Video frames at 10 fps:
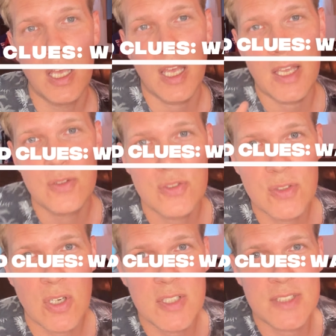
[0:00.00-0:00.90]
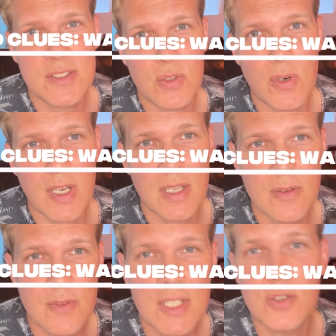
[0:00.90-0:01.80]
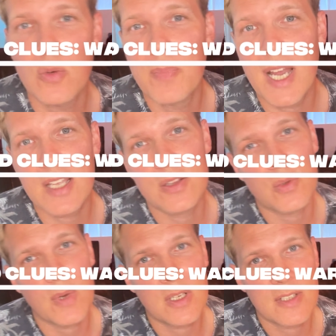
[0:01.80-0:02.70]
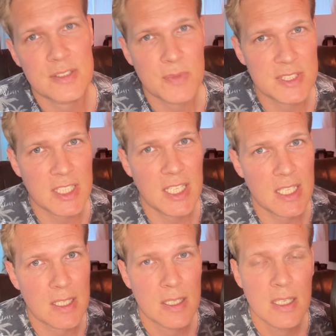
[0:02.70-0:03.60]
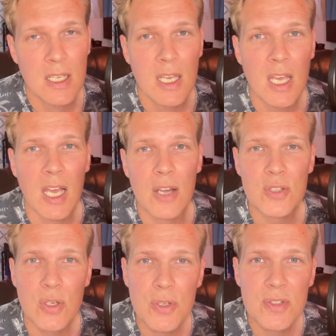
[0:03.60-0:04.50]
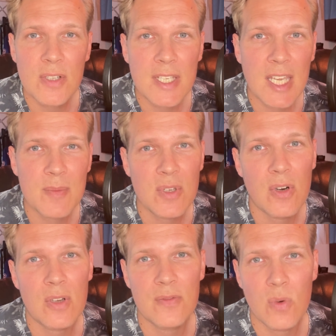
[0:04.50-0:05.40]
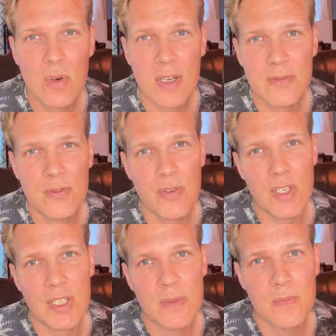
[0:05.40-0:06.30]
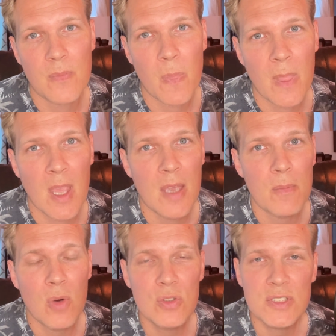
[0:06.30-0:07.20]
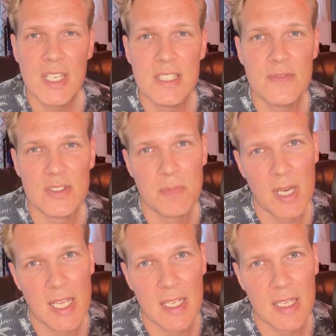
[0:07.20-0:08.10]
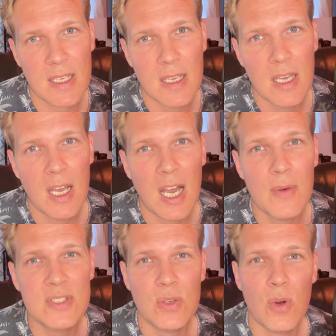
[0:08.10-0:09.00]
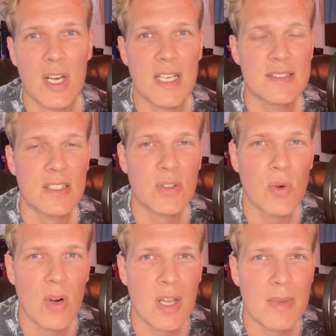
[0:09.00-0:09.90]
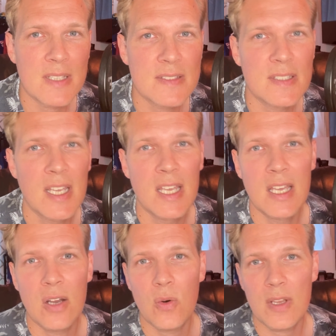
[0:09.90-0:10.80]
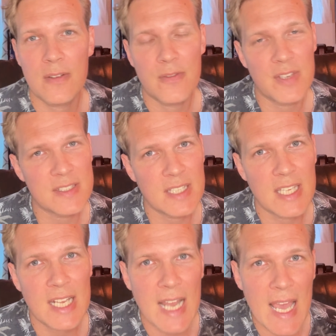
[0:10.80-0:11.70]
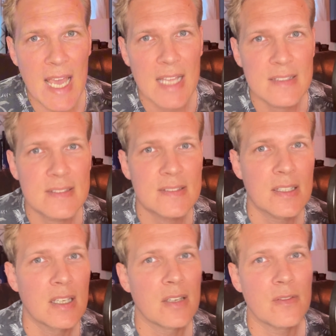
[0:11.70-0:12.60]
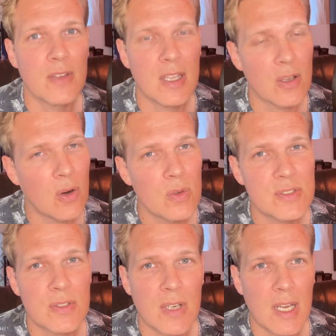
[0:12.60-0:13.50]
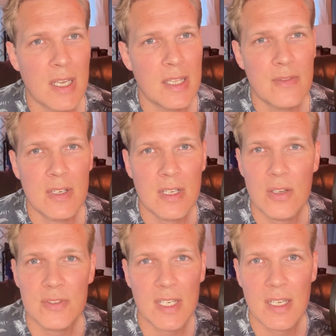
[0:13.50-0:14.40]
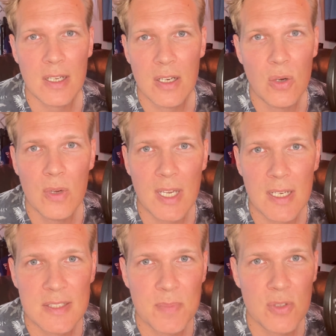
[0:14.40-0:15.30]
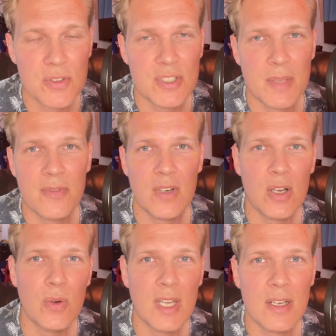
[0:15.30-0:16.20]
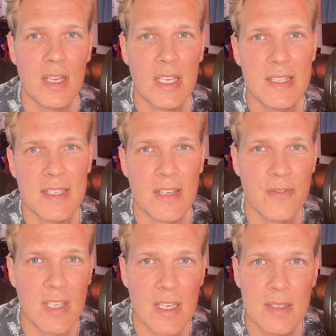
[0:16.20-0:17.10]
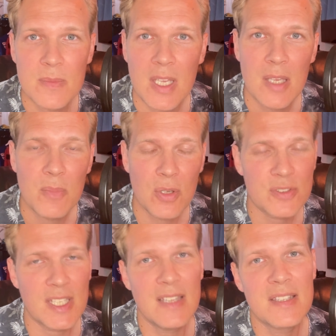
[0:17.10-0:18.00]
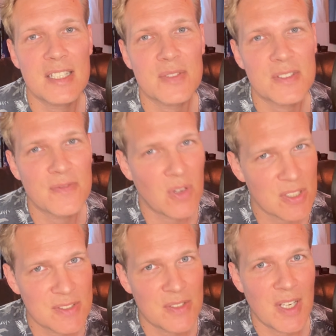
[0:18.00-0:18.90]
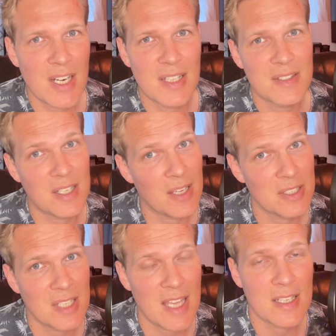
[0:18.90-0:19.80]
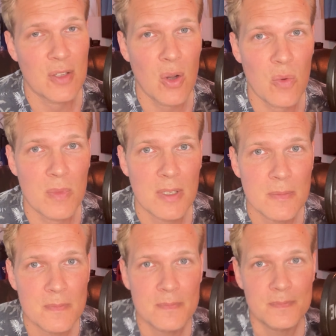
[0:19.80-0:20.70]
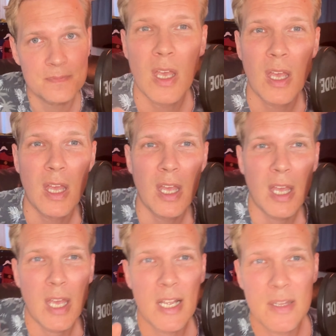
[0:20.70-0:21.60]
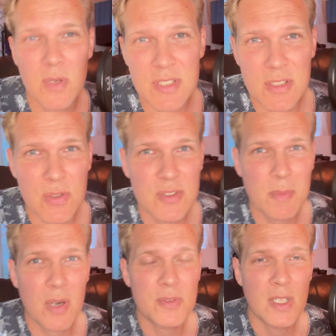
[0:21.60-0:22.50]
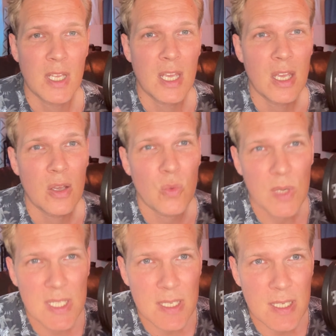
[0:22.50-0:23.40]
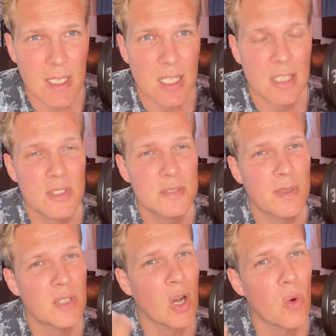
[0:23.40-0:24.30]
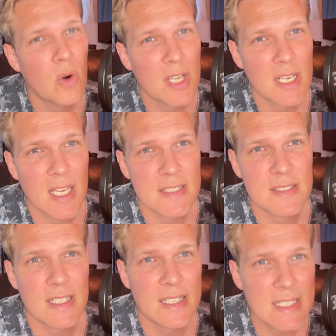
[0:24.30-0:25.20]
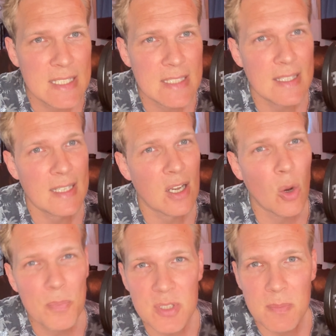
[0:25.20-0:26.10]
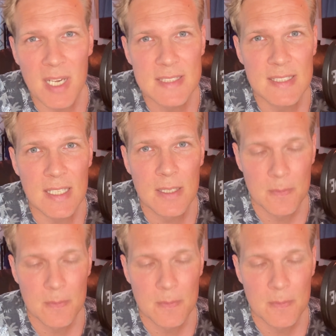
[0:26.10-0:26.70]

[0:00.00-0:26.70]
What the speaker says: And to start that story, we need to go back to when I was a kid. I got hooked on a game called Warcraft 3. Most kids was playing. I was organizing tournaments or fixing clans, and also even got a local sponsorship from a local IT cafe because the internet was faster there than I had at home. And it wasn't just about winning. It about organizing, leading, optimizing.